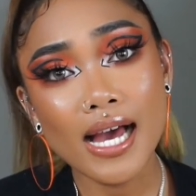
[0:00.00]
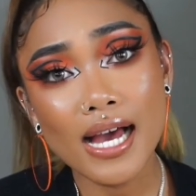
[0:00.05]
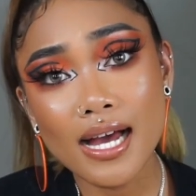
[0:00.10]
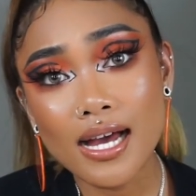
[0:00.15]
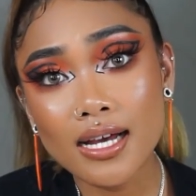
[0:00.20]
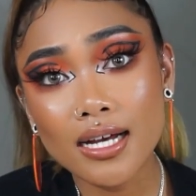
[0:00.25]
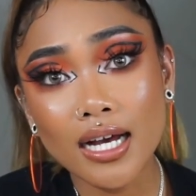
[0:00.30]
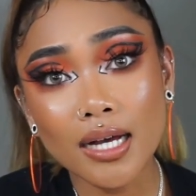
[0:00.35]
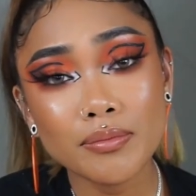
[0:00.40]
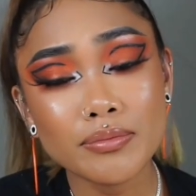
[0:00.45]

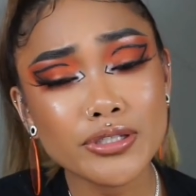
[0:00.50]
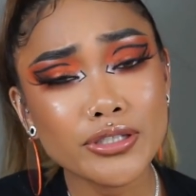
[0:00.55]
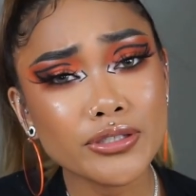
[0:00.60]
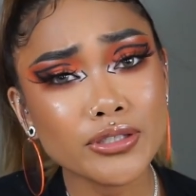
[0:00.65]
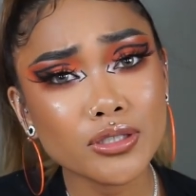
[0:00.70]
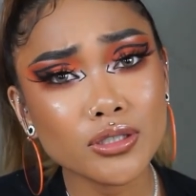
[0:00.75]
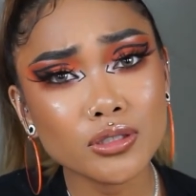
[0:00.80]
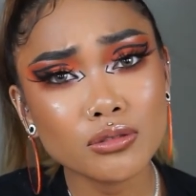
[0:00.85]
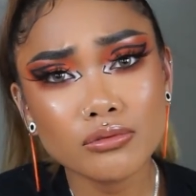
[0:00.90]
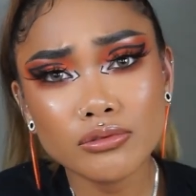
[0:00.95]
yeah, I'm
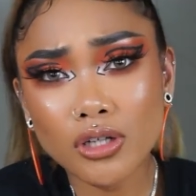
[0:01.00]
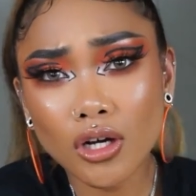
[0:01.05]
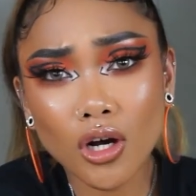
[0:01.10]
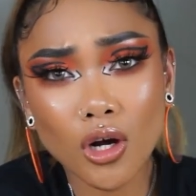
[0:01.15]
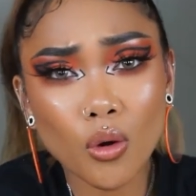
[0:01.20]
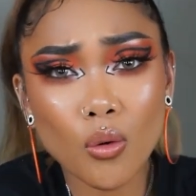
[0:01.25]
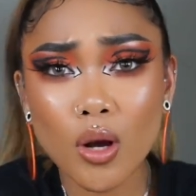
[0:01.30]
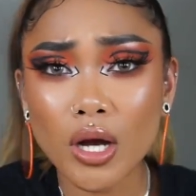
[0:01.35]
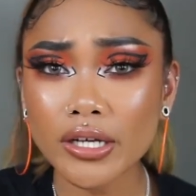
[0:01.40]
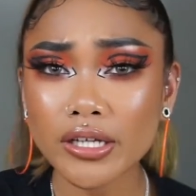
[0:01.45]
still
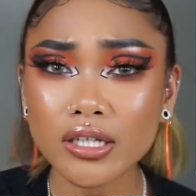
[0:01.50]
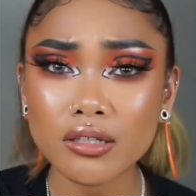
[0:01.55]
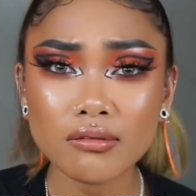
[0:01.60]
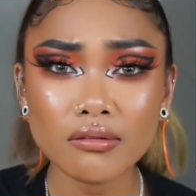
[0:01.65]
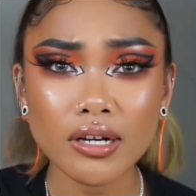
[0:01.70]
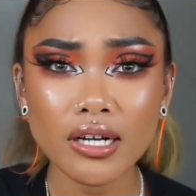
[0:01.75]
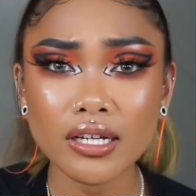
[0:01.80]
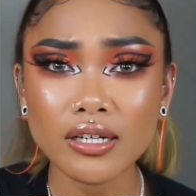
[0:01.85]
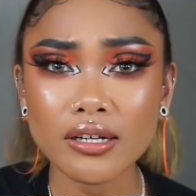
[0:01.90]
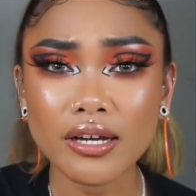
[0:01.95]
dog walking
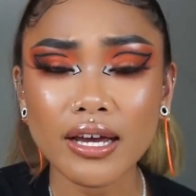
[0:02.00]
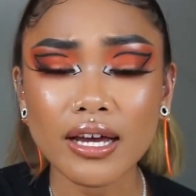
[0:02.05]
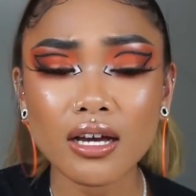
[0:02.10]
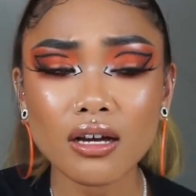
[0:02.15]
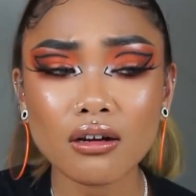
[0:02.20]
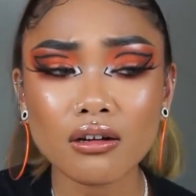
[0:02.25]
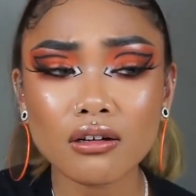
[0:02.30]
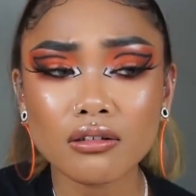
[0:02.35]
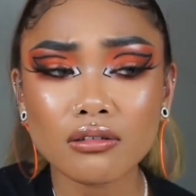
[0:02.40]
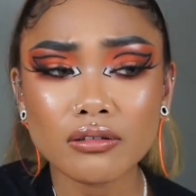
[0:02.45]
right
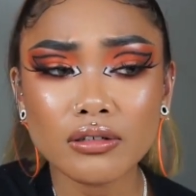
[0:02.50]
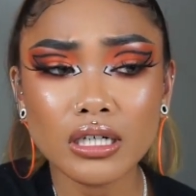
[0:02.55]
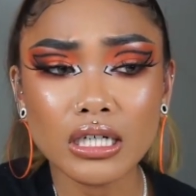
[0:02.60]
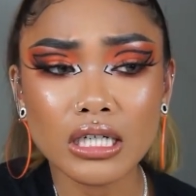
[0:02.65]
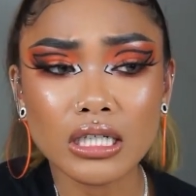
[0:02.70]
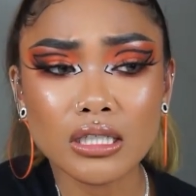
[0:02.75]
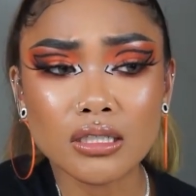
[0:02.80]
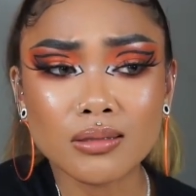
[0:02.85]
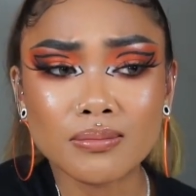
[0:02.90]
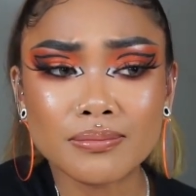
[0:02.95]
now.
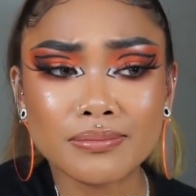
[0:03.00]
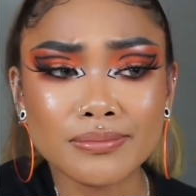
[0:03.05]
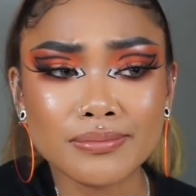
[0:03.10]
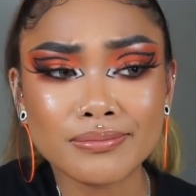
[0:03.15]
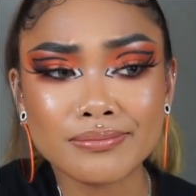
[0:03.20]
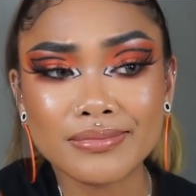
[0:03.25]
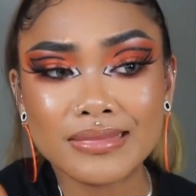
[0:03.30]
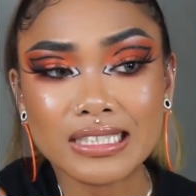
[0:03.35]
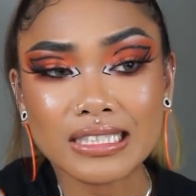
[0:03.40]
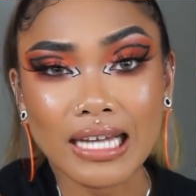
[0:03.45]
Um,
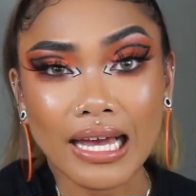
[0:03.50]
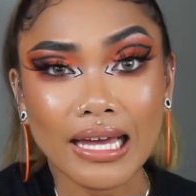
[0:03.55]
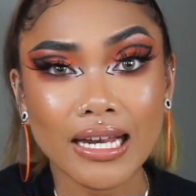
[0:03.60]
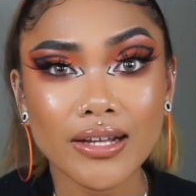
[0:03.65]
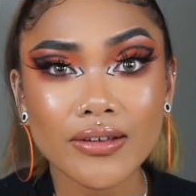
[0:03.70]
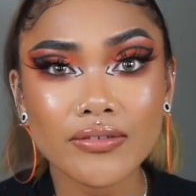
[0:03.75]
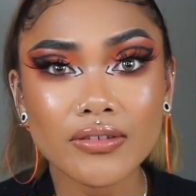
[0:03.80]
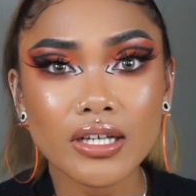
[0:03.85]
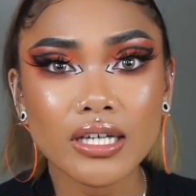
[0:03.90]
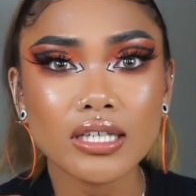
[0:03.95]
kind
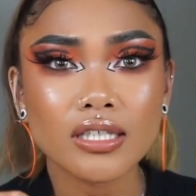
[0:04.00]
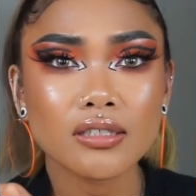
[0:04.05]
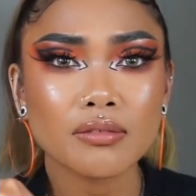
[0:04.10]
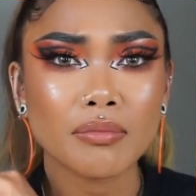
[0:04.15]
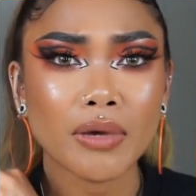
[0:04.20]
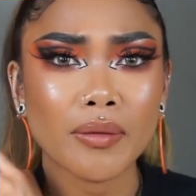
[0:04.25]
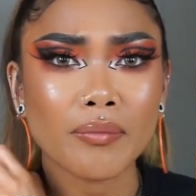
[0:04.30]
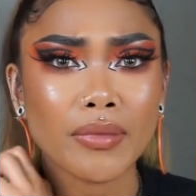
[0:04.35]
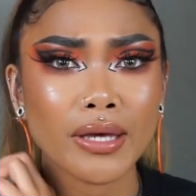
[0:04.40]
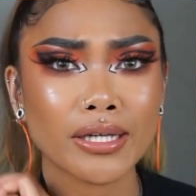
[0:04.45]
of like
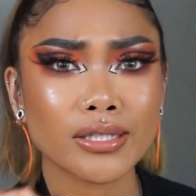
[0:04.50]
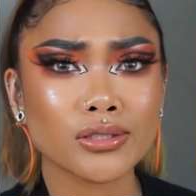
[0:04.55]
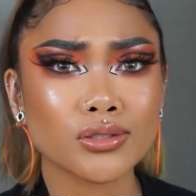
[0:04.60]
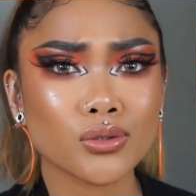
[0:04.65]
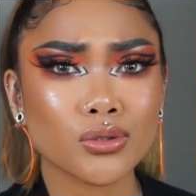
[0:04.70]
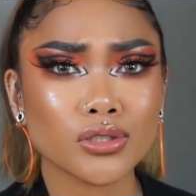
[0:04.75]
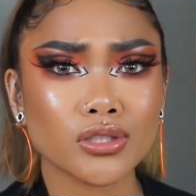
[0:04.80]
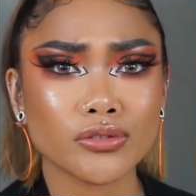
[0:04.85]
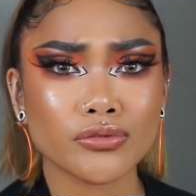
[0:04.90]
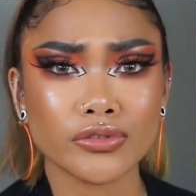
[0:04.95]
my main
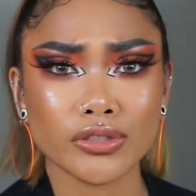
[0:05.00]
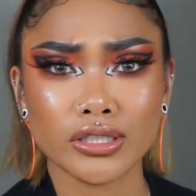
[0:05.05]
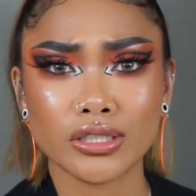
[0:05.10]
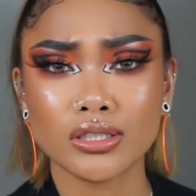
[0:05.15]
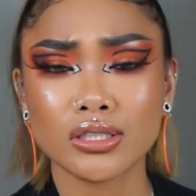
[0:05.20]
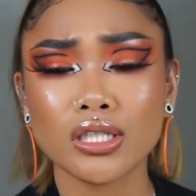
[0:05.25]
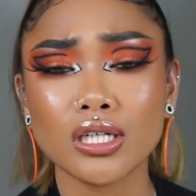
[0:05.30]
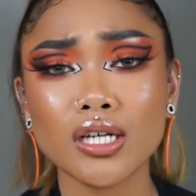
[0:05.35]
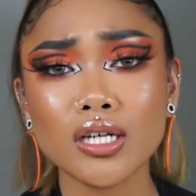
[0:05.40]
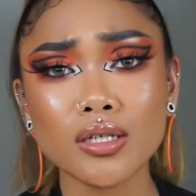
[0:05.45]
source of
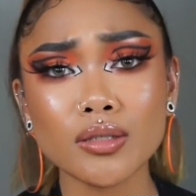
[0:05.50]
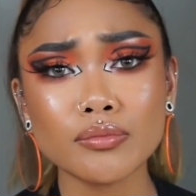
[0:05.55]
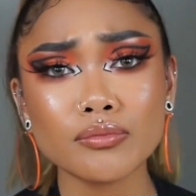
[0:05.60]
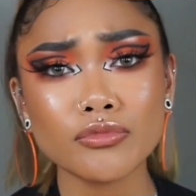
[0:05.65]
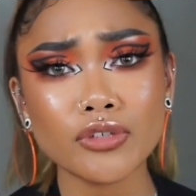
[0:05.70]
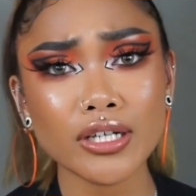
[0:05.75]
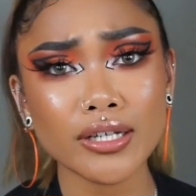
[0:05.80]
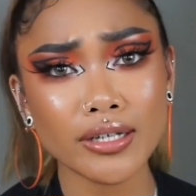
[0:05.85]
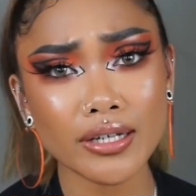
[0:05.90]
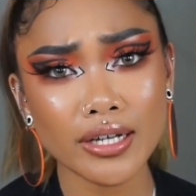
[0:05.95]
income
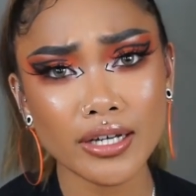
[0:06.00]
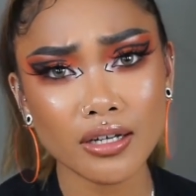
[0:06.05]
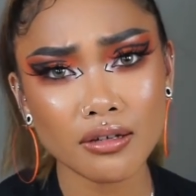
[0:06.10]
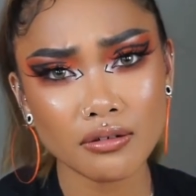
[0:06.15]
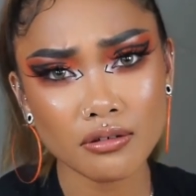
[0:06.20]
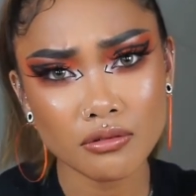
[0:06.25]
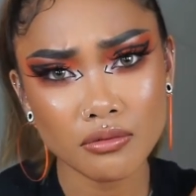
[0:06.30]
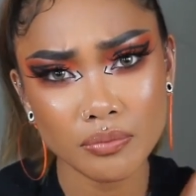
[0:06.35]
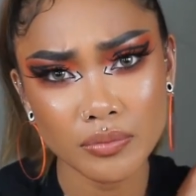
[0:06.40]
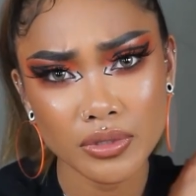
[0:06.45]
right
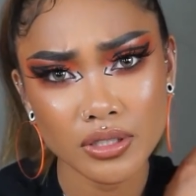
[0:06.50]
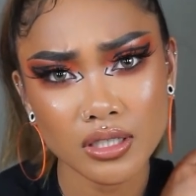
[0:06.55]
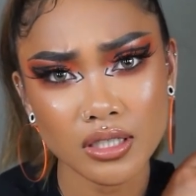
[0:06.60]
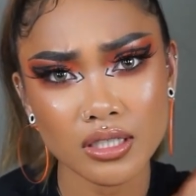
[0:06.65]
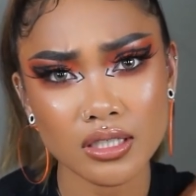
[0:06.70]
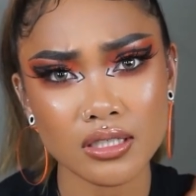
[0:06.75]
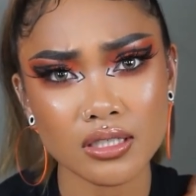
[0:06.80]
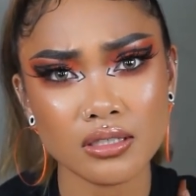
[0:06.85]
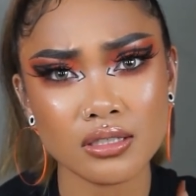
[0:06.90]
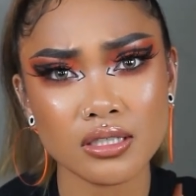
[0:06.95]
now,
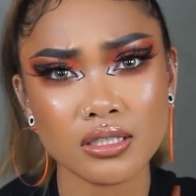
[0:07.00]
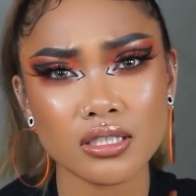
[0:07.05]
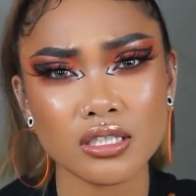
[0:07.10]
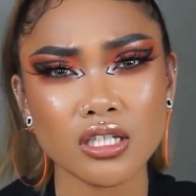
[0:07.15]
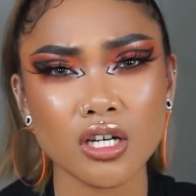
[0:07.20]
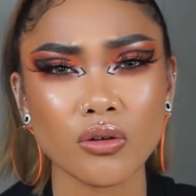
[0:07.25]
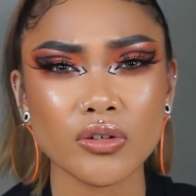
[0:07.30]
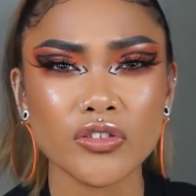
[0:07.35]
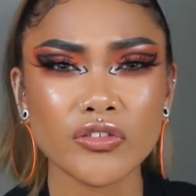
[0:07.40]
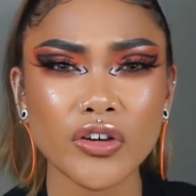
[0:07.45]
because, you
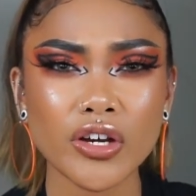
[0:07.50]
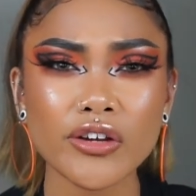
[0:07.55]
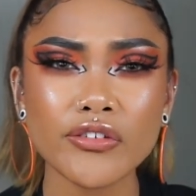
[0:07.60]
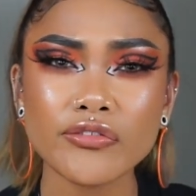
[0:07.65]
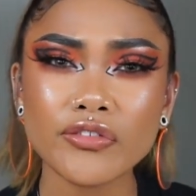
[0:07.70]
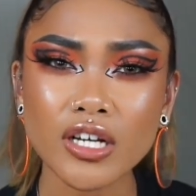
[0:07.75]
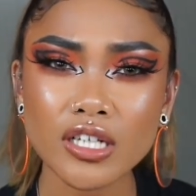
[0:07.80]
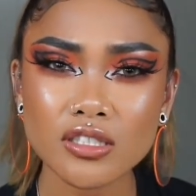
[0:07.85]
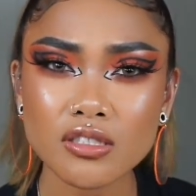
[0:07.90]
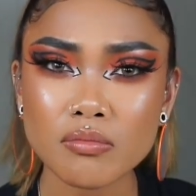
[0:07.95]
know, it's very
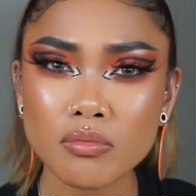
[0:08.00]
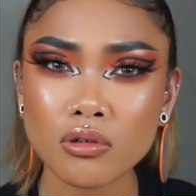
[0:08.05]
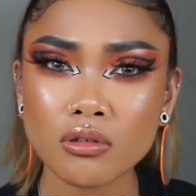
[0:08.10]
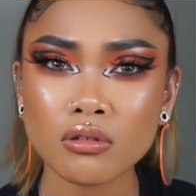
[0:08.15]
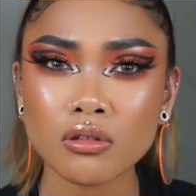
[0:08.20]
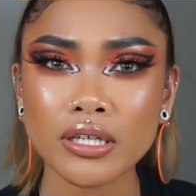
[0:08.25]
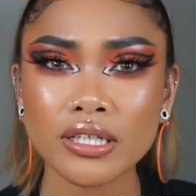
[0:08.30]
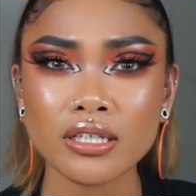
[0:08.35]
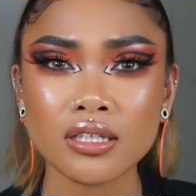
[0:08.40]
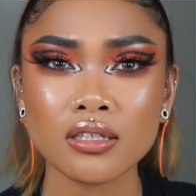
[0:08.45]

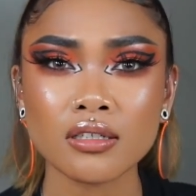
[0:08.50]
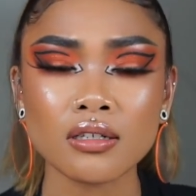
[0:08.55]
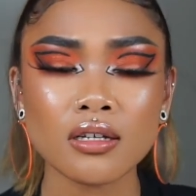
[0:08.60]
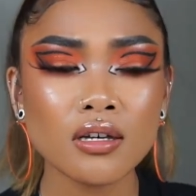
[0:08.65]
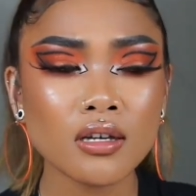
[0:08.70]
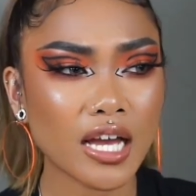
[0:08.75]
flexible. I can